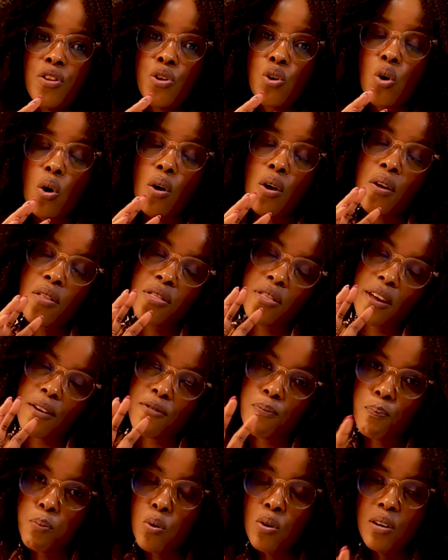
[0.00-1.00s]
the
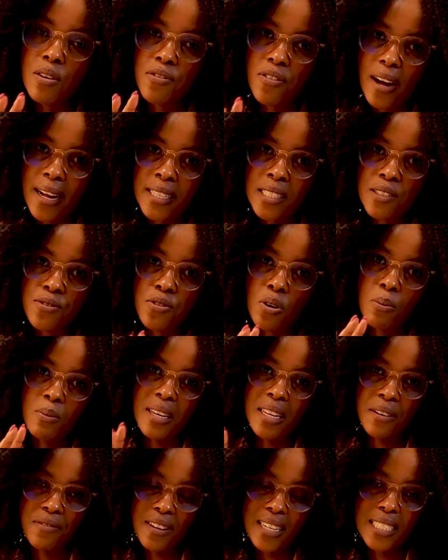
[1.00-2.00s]
pooled funds from
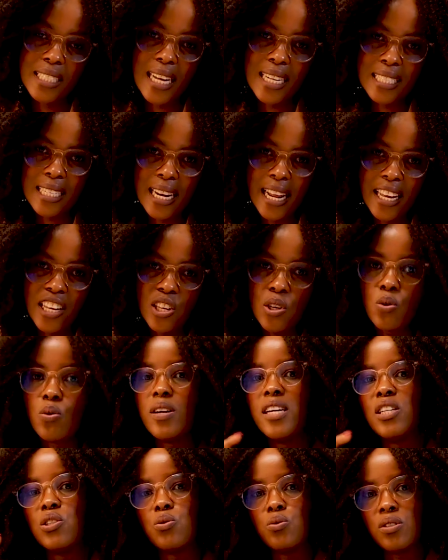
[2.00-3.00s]
investors like you
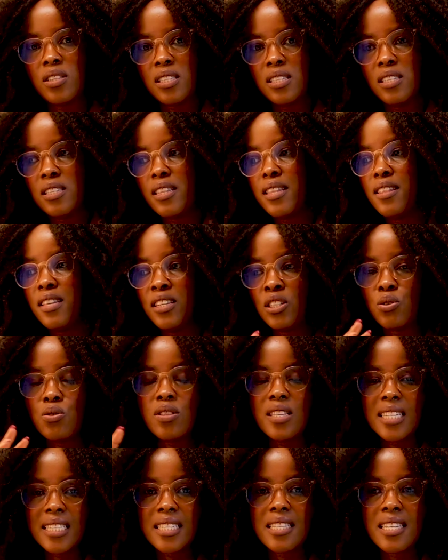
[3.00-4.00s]
into
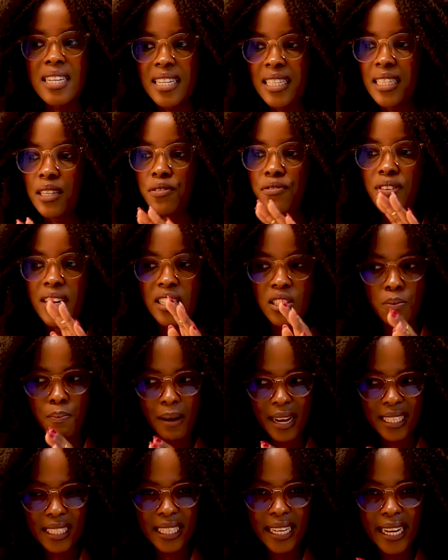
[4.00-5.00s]
these three different
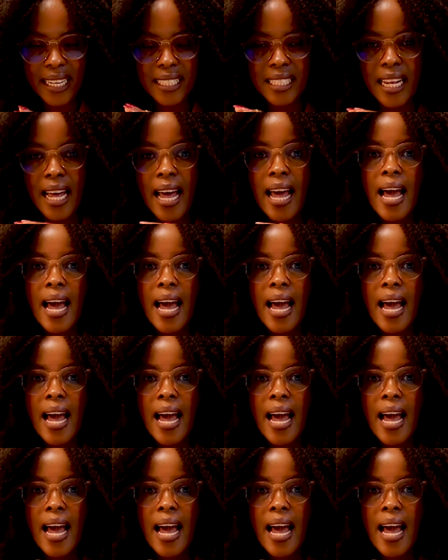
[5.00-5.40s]
baskets,